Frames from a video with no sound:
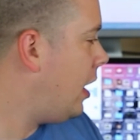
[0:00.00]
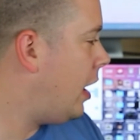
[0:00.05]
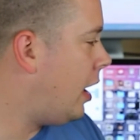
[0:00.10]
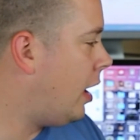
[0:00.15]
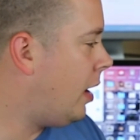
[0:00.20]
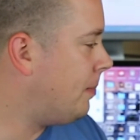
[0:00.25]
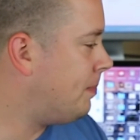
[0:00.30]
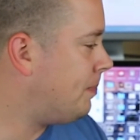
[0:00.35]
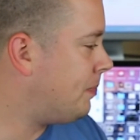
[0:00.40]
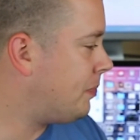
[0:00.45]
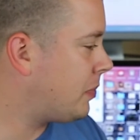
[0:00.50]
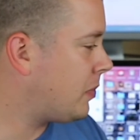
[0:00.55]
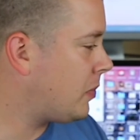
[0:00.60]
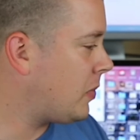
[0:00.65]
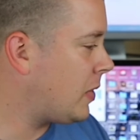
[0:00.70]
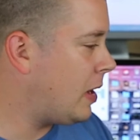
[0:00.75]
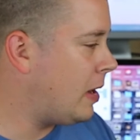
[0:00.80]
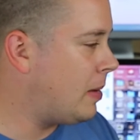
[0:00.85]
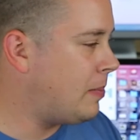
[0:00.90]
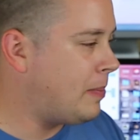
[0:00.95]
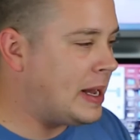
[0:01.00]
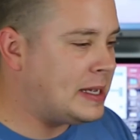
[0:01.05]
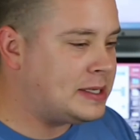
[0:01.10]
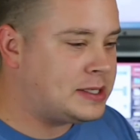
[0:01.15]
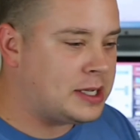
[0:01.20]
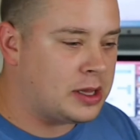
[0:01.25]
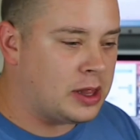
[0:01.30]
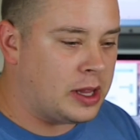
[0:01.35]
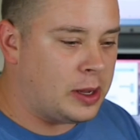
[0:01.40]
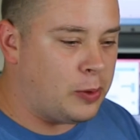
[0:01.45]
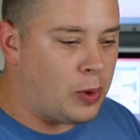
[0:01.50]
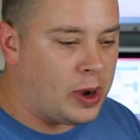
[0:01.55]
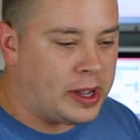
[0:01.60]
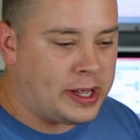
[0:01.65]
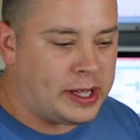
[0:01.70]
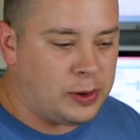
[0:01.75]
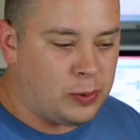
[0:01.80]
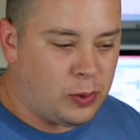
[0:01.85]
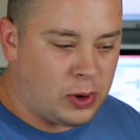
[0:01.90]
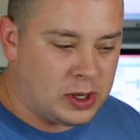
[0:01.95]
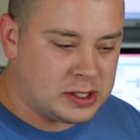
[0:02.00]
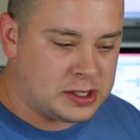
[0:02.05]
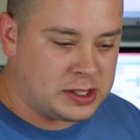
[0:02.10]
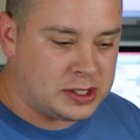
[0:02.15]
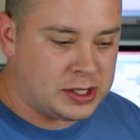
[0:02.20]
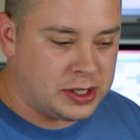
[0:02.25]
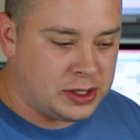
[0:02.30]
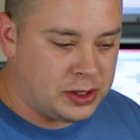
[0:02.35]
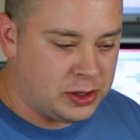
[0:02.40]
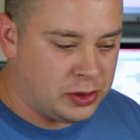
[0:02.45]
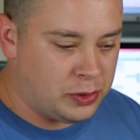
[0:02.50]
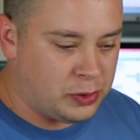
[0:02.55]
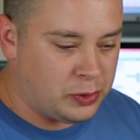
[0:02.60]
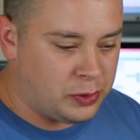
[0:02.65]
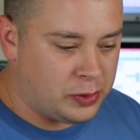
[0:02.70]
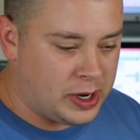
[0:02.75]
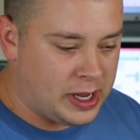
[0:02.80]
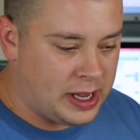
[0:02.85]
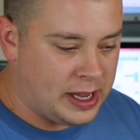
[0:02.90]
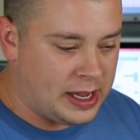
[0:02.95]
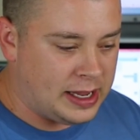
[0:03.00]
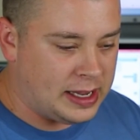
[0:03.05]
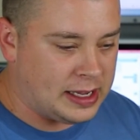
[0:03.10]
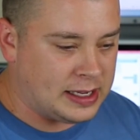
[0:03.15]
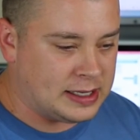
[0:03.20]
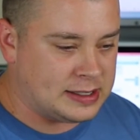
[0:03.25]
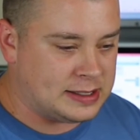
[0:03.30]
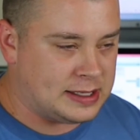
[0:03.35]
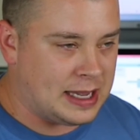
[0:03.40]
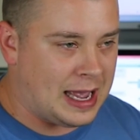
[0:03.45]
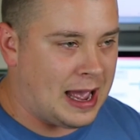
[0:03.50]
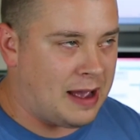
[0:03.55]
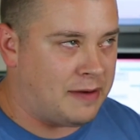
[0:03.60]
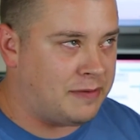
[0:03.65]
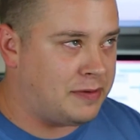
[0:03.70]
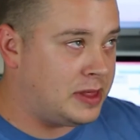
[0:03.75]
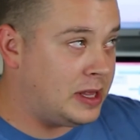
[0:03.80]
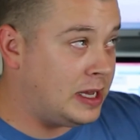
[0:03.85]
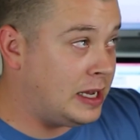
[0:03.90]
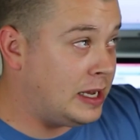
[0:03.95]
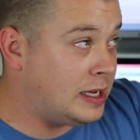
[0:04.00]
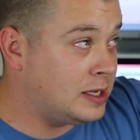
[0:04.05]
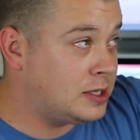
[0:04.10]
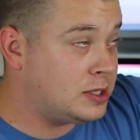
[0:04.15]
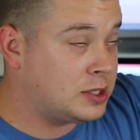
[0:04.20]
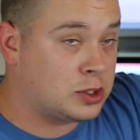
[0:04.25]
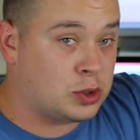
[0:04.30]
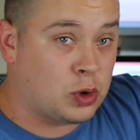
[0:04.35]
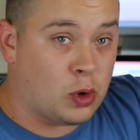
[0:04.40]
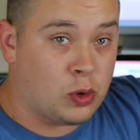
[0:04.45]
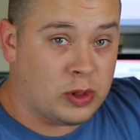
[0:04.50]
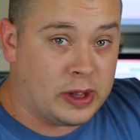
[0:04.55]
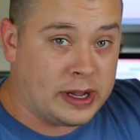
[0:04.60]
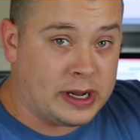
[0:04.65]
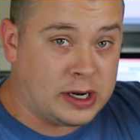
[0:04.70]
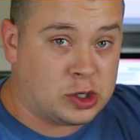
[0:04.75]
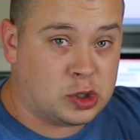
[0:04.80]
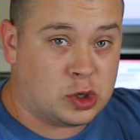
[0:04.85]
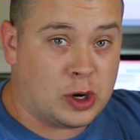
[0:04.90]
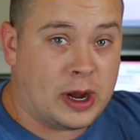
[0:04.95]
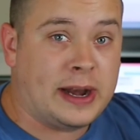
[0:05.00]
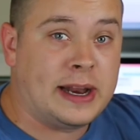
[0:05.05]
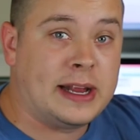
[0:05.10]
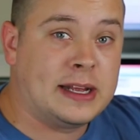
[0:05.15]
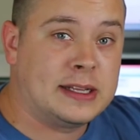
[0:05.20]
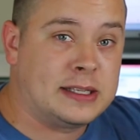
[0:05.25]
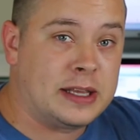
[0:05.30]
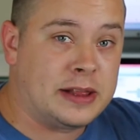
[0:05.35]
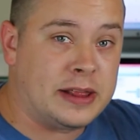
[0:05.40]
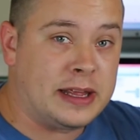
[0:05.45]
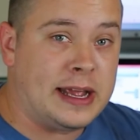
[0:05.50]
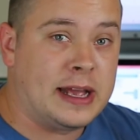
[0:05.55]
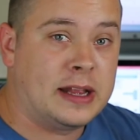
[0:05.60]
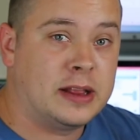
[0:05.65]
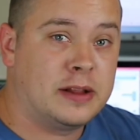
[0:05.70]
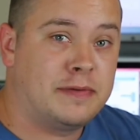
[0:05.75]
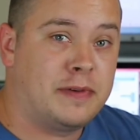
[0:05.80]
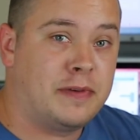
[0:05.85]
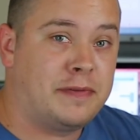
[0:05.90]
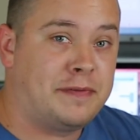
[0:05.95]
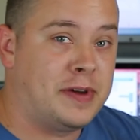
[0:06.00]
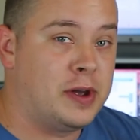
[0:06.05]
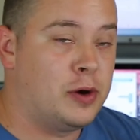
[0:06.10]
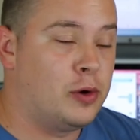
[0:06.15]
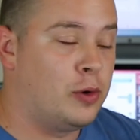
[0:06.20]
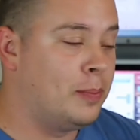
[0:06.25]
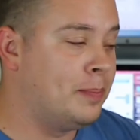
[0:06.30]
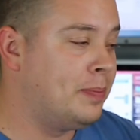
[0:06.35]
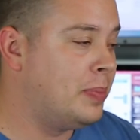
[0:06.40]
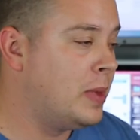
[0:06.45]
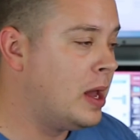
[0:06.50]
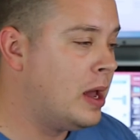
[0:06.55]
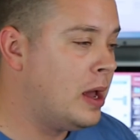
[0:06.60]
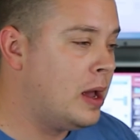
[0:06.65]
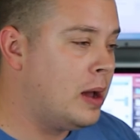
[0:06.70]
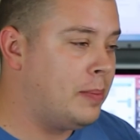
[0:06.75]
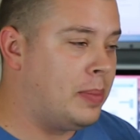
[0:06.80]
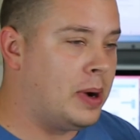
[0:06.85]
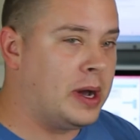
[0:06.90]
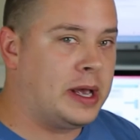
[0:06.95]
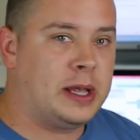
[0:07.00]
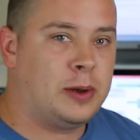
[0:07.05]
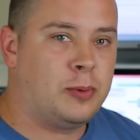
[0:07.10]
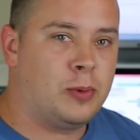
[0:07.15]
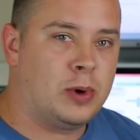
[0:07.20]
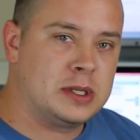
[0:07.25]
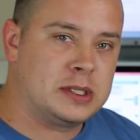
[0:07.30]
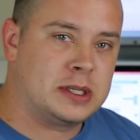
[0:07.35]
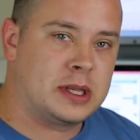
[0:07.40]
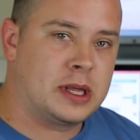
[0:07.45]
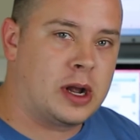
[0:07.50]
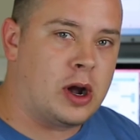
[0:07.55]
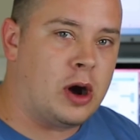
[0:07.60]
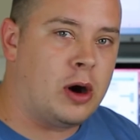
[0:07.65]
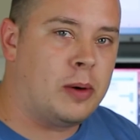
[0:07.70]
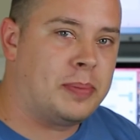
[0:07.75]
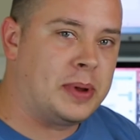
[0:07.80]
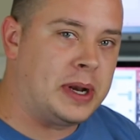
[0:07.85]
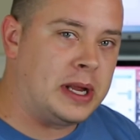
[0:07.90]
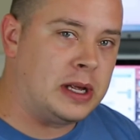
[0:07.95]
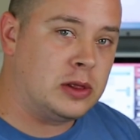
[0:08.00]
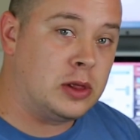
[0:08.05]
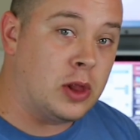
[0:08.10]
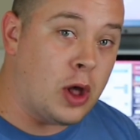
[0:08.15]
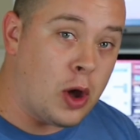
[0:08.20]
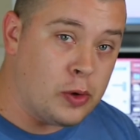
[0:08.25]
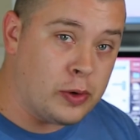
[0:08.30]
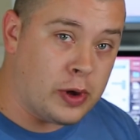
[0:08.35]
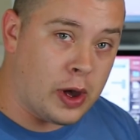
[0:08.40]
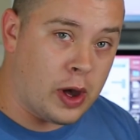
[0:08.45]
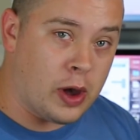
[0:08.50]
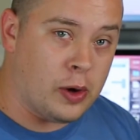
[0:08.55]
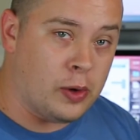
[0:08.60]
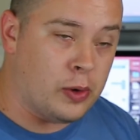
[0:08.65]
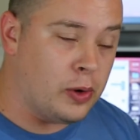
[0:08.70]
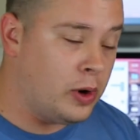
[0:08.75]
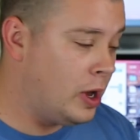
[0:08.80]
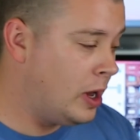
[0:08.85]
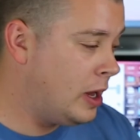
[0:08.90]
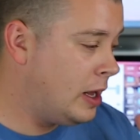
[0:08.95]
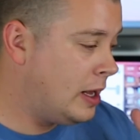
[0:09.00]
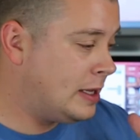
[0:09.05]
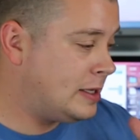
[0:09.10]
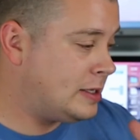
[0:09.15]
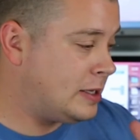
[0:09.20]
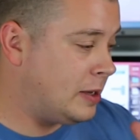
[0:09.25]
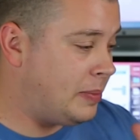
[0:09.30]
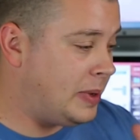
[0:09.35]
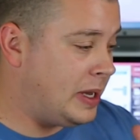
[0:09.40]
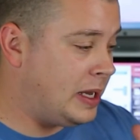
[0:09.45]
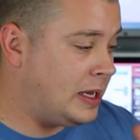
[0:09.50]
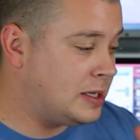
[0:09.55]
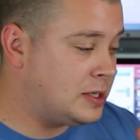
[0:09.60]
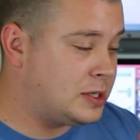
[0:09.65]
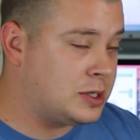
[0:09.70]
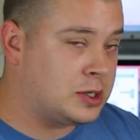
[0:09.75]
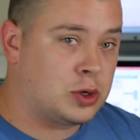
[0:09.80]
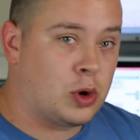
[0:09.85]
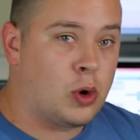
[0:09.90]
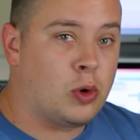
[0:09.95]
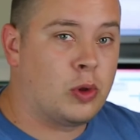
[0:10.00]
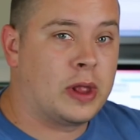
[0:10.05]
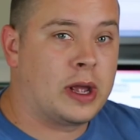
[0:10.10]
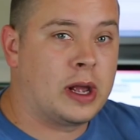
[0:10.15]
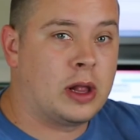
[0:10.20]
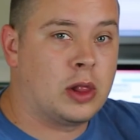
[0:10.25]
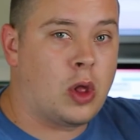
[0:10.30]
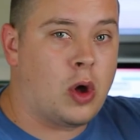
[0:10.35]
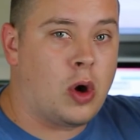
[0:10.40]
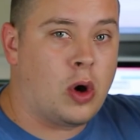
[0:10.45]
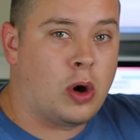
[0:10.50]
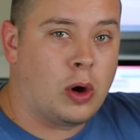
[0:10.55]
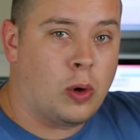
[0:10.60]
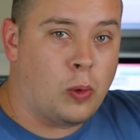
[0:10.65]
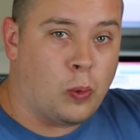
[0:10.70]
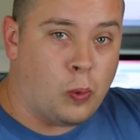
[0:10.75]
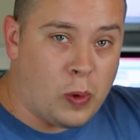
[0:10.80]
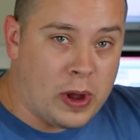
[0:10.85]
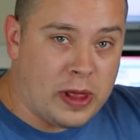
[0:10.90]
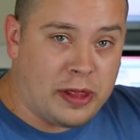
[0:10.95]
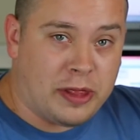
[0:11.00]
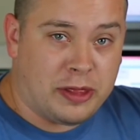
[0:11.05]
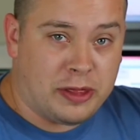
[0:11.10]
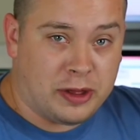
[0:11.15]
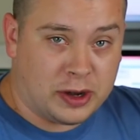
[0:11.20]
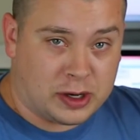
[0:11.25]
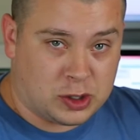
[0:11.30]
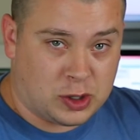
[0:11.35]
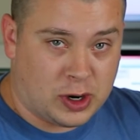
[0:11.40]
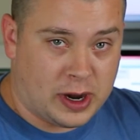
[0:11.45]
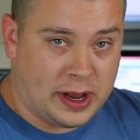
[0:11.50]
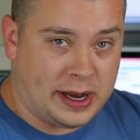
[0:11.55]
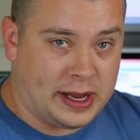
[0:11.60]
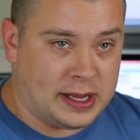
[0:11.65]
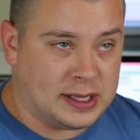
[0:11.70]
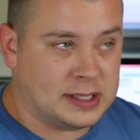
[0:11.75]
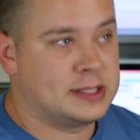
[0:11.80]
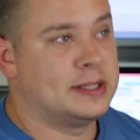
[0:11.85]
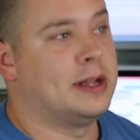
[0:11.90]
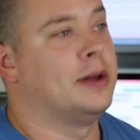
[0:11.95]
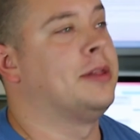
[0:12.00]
Um, and basically what he wants to do is have the scrolling credits at the end of a film, but he wants the company logo to be scrolling along with the credits.